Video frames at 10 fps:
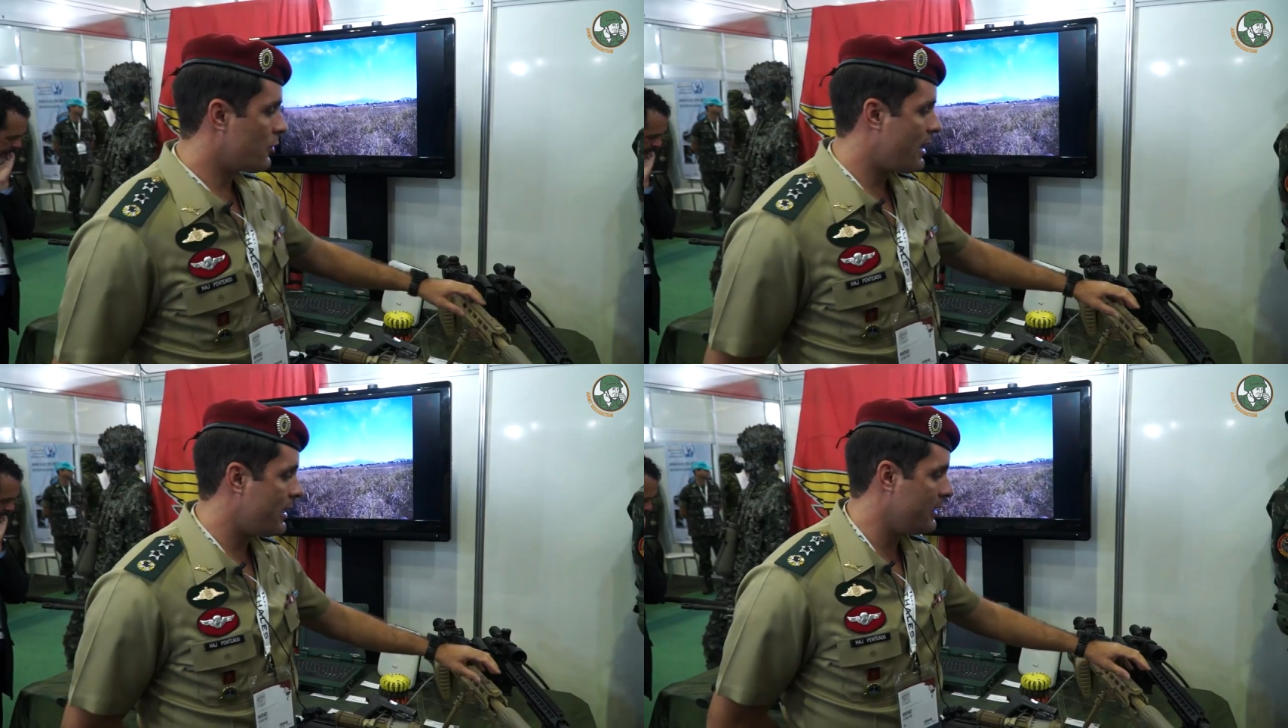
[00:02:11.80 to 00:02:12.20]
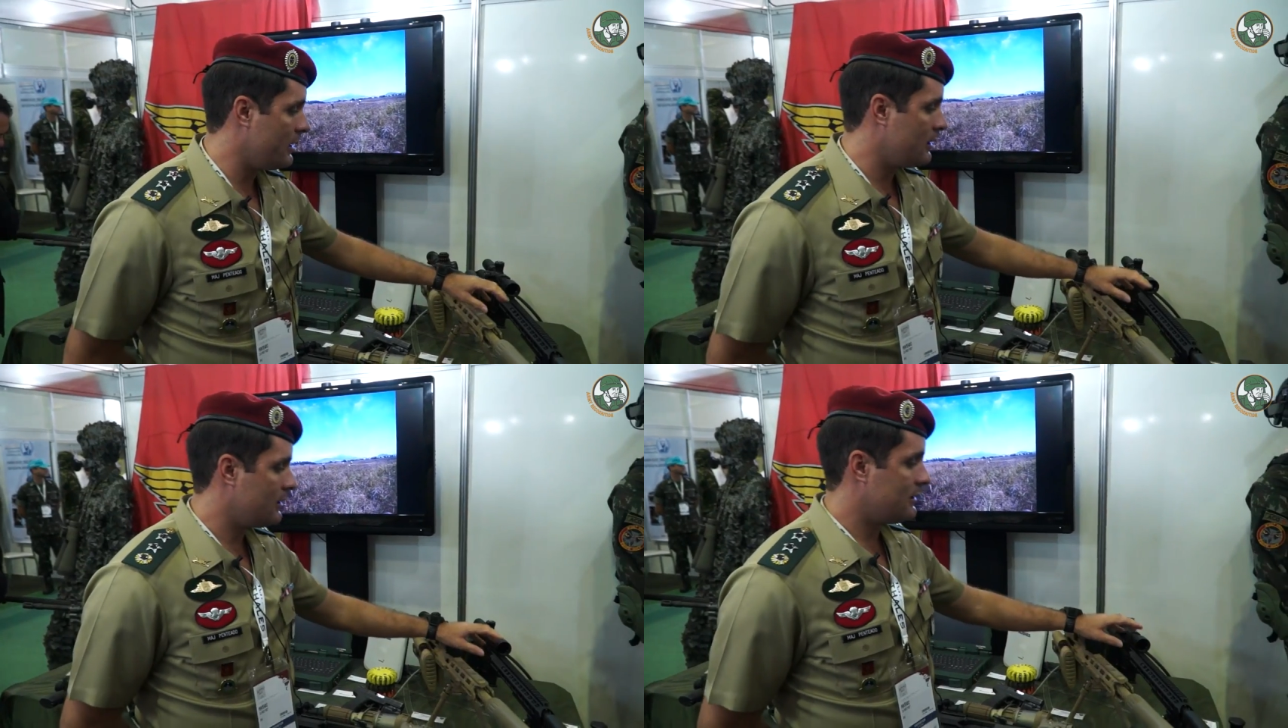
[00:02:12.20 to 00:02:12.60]
are,
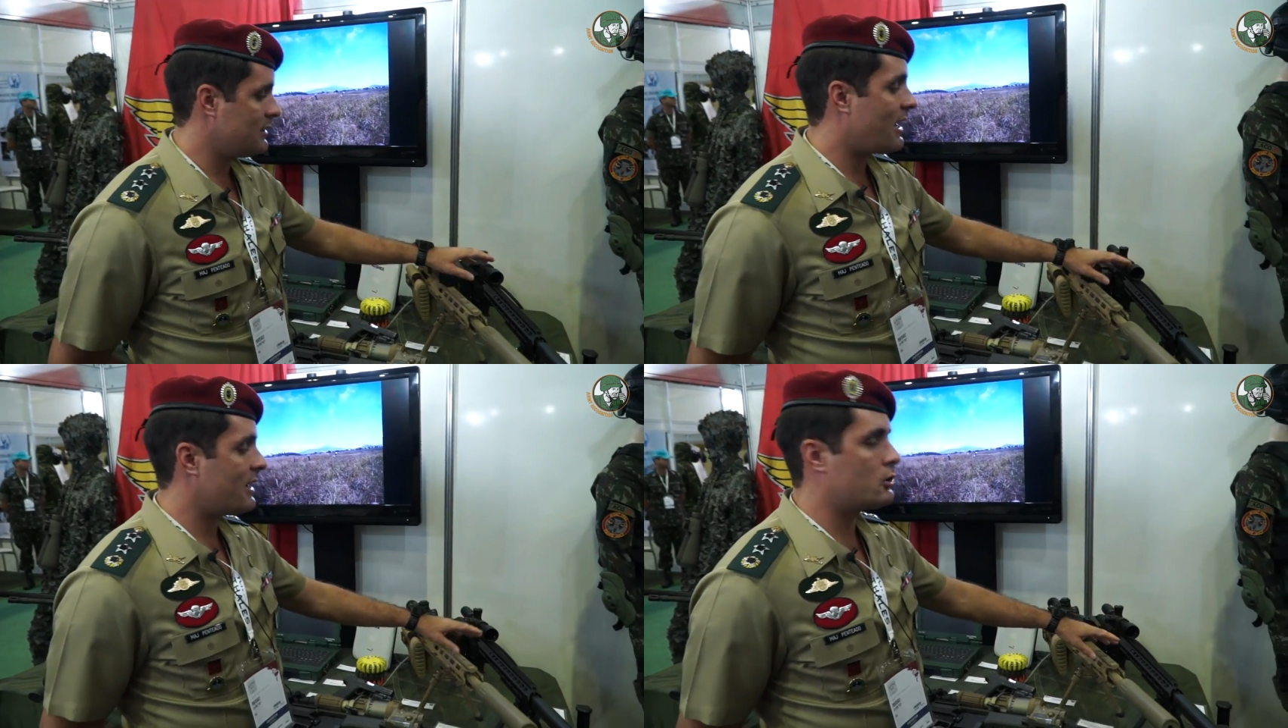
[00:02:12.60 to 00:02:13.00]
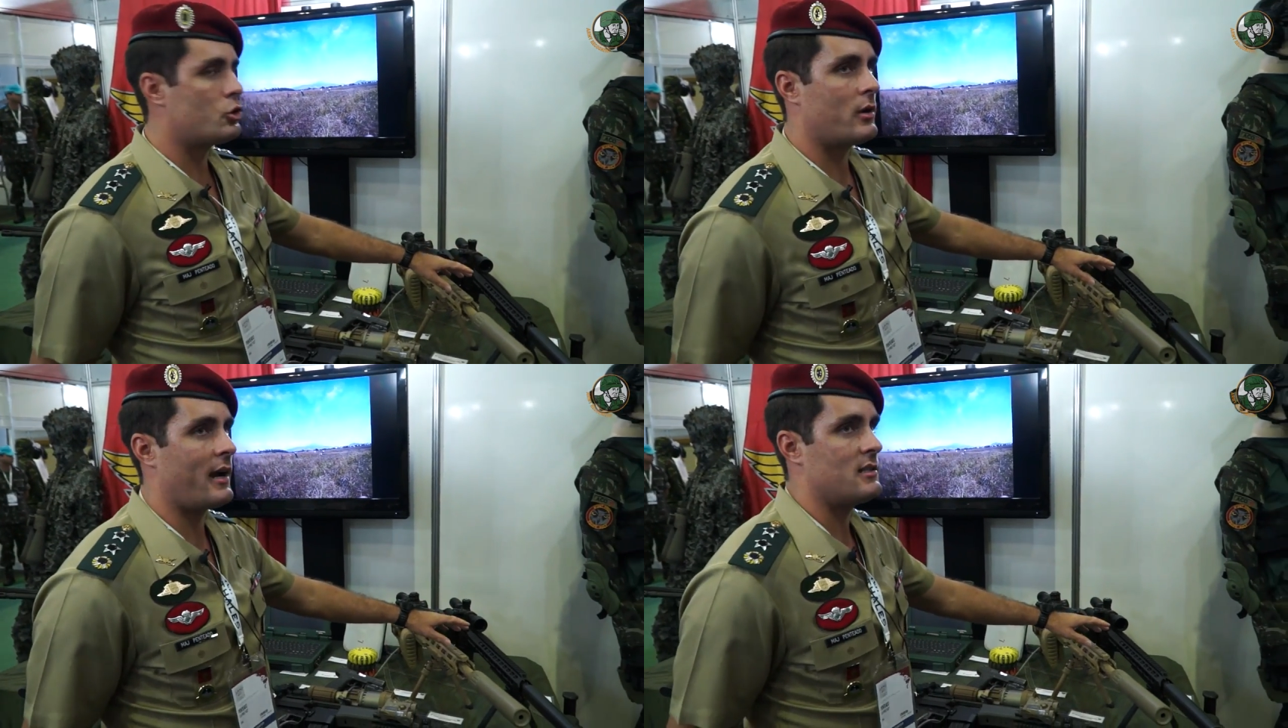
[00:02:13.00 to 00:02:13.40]
these are
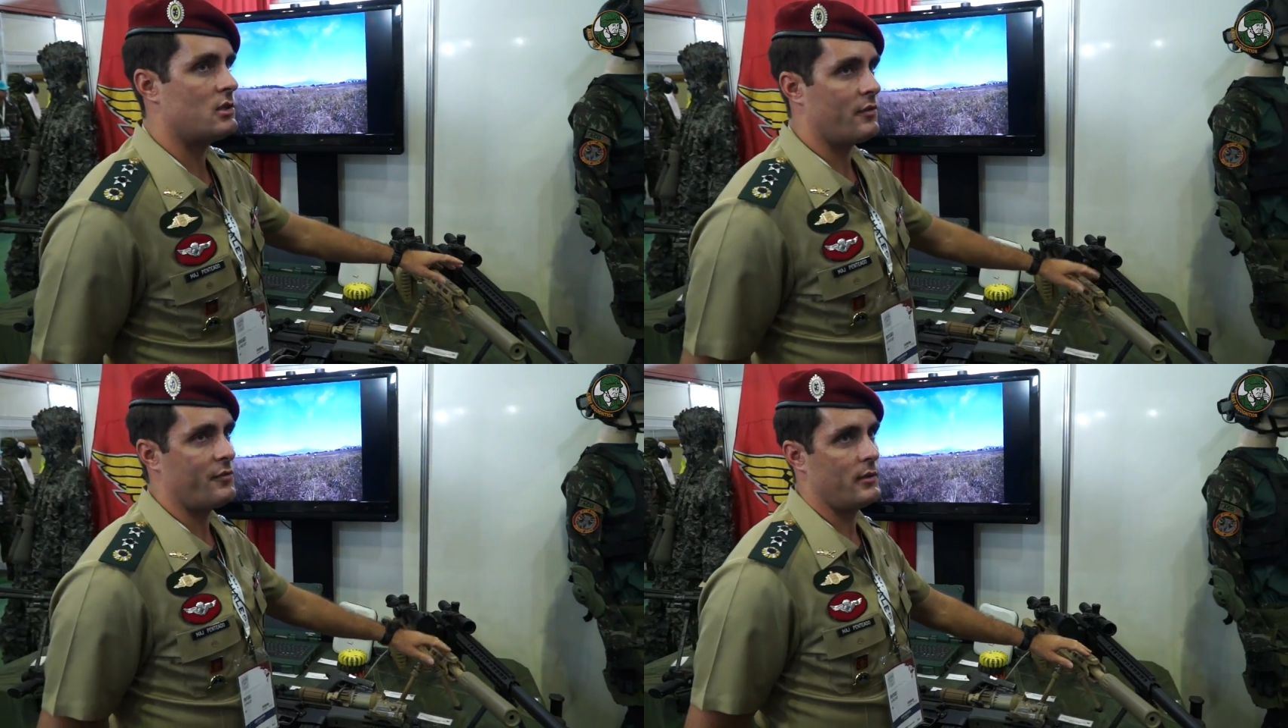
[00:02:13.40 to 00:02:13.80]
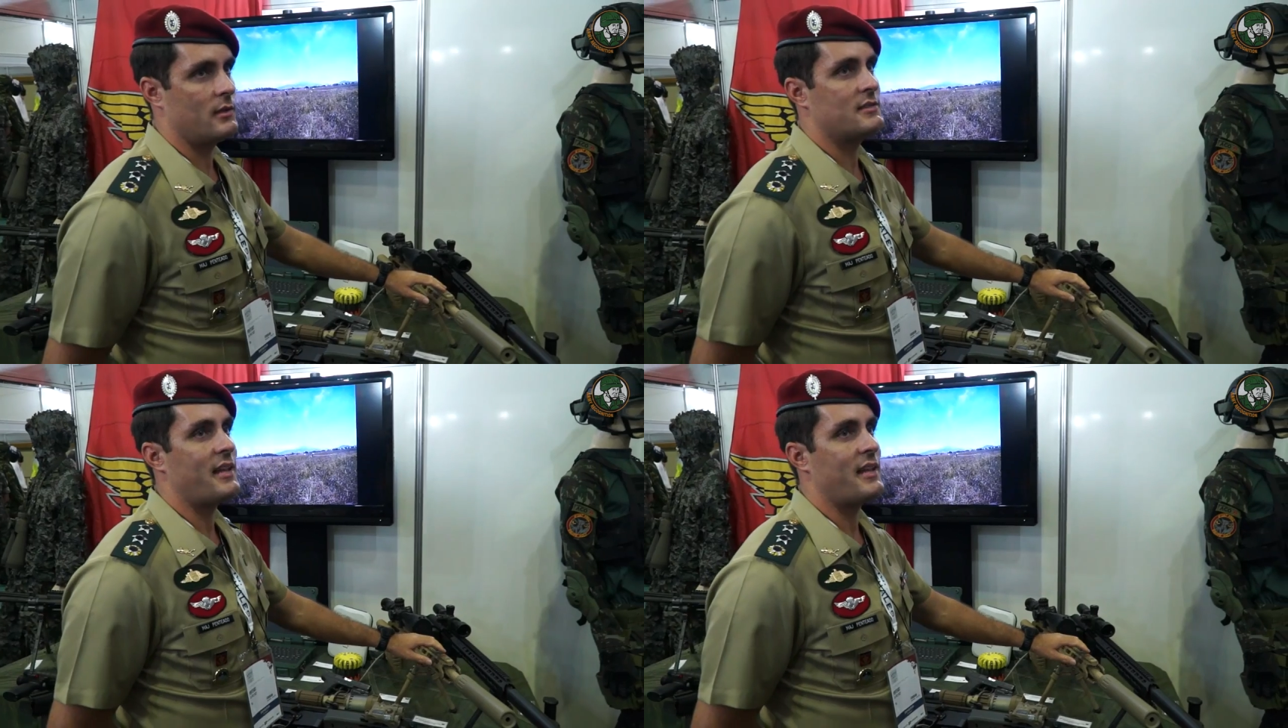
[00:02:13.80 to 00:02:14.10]
two kinds of uh,